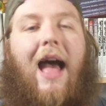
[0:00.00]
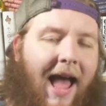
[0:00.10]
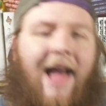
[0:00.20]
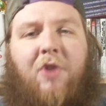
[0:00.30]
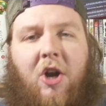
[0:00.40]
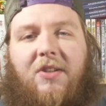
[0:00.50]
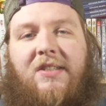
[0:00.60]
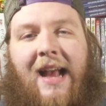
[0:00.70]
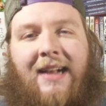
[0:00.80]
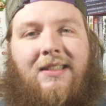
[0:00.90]
I'm your host,
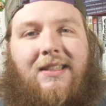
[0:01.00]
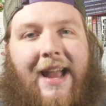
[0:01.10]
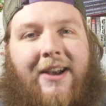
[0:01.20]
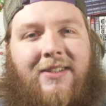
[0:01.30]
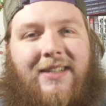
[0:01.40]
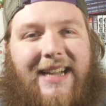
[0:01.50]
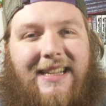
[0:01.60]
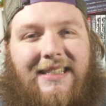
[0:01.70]
Zack Snyder. Today's